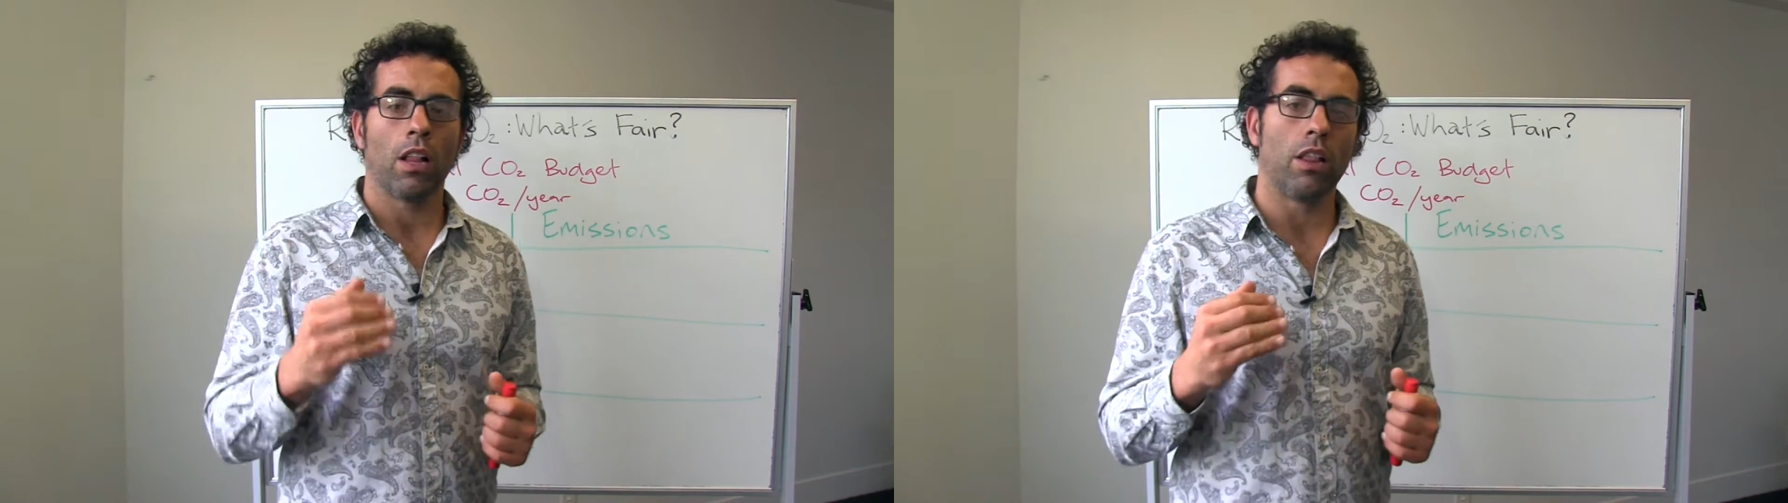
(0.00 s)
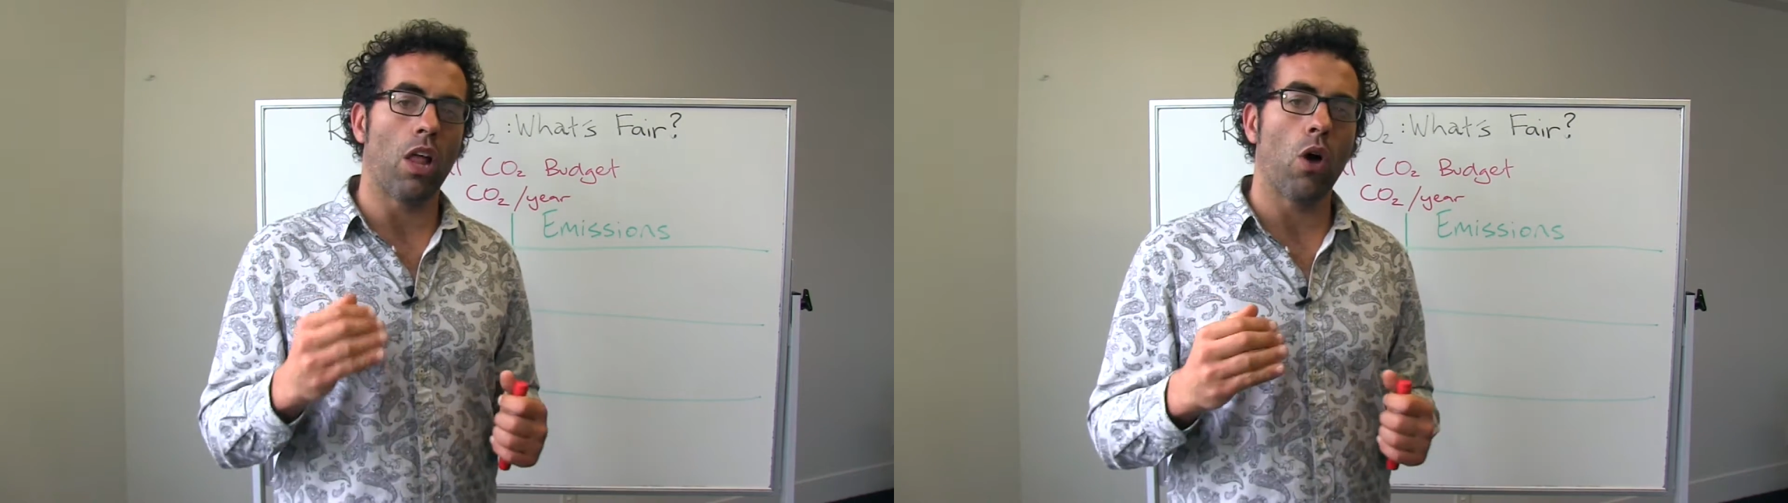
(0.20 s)

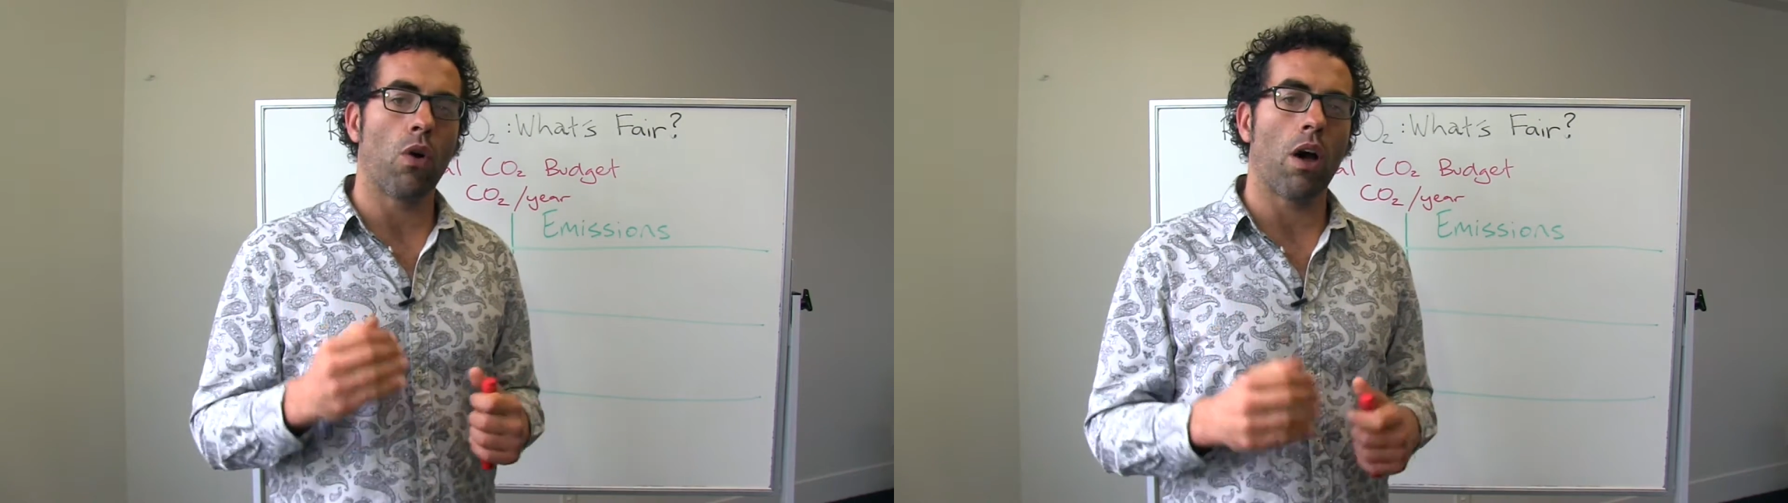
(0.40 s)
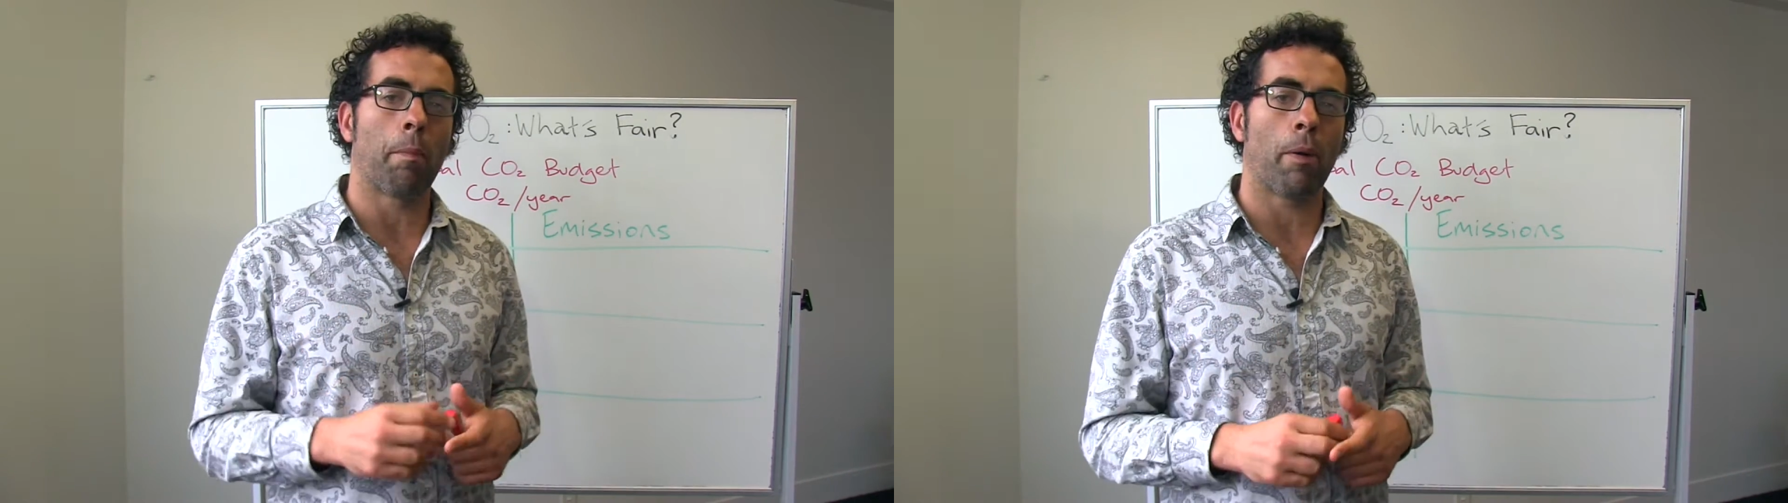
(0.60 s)

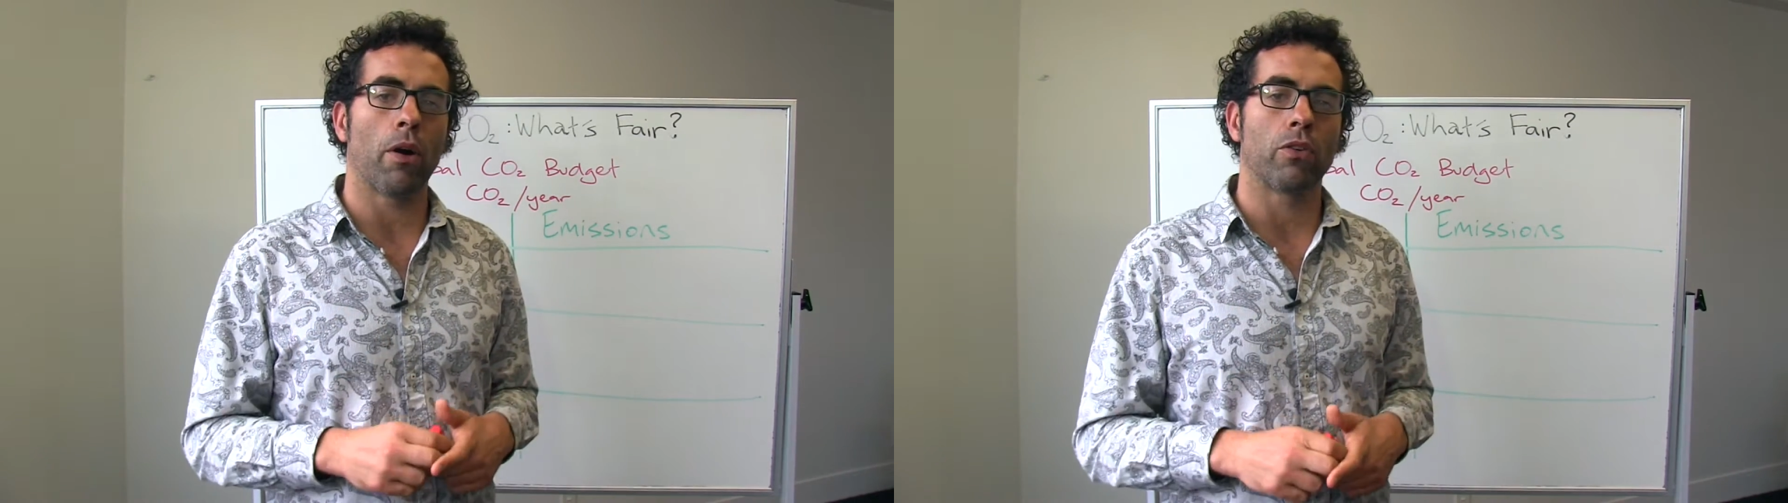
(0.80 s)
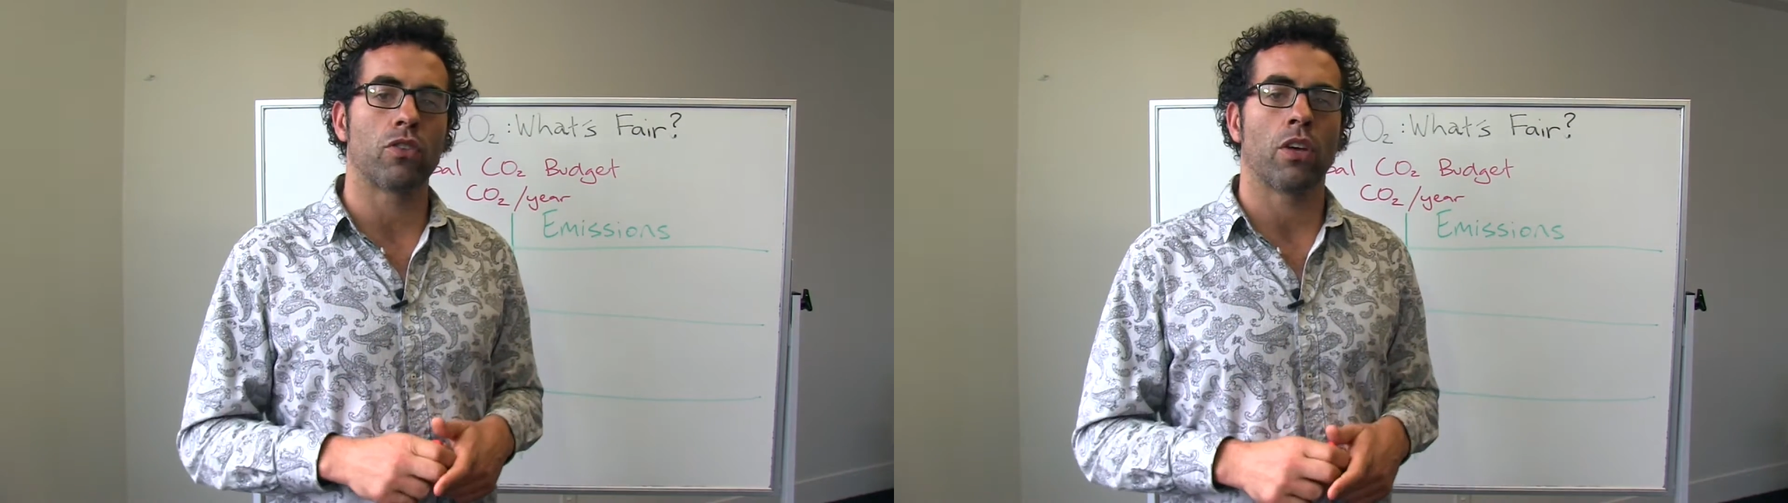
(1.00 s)
low
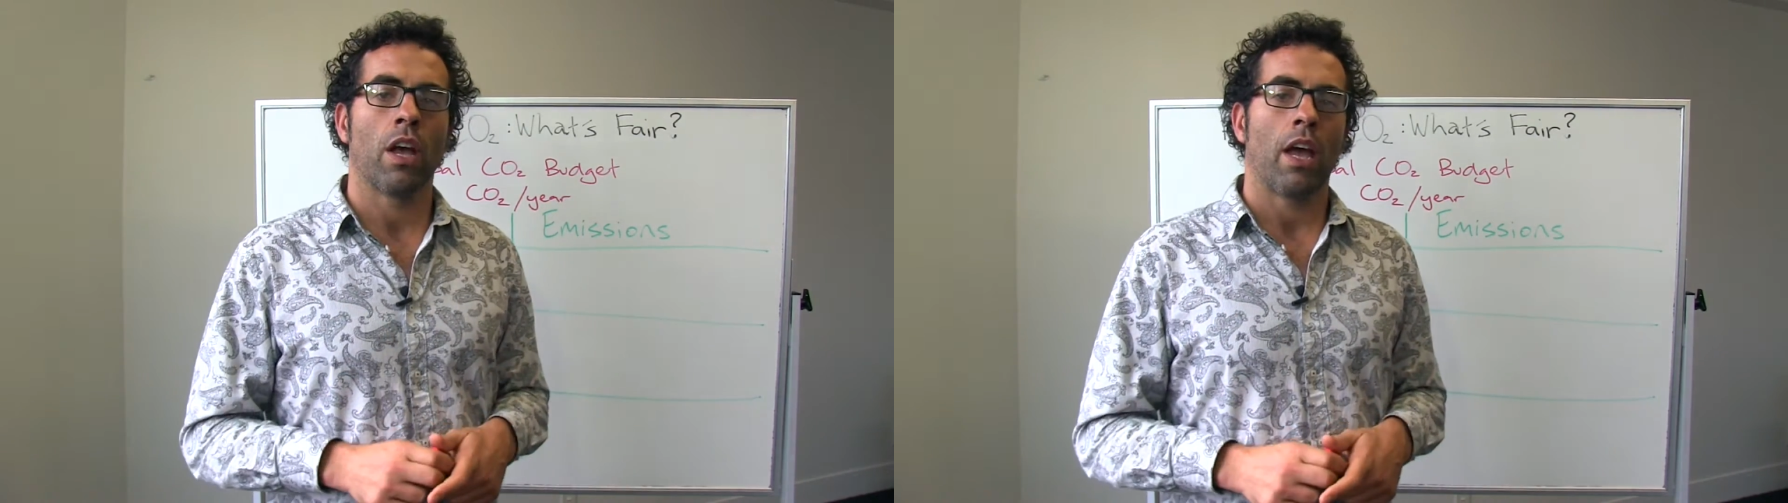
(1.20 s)
approach,